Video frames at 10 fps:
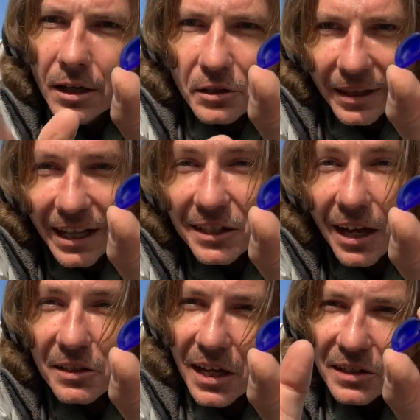So that
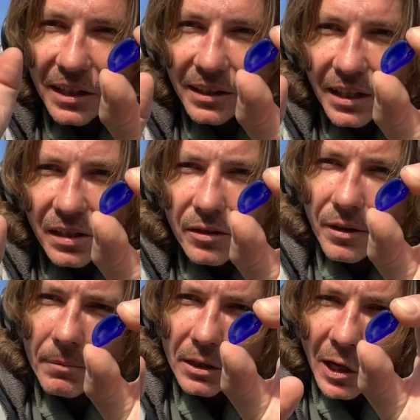tells us that this is
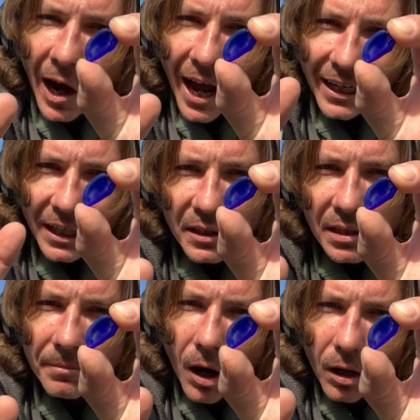from a tiny,
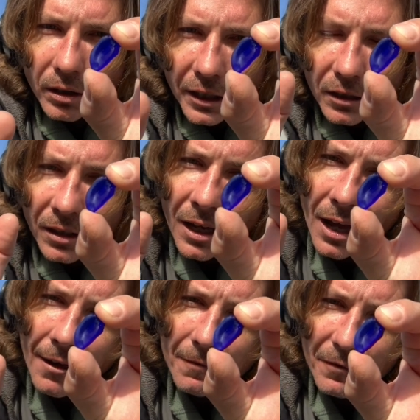small little
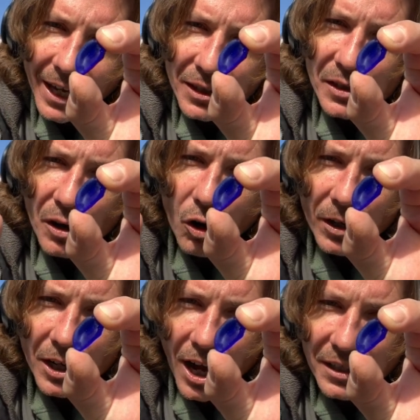Vicks
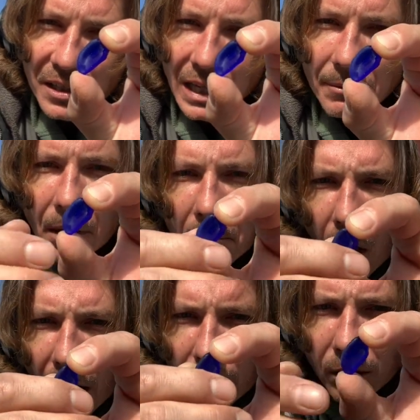or Noxzema
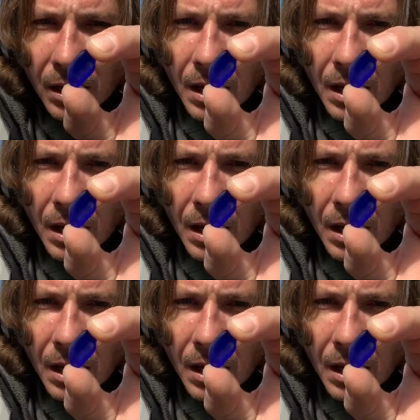bottle,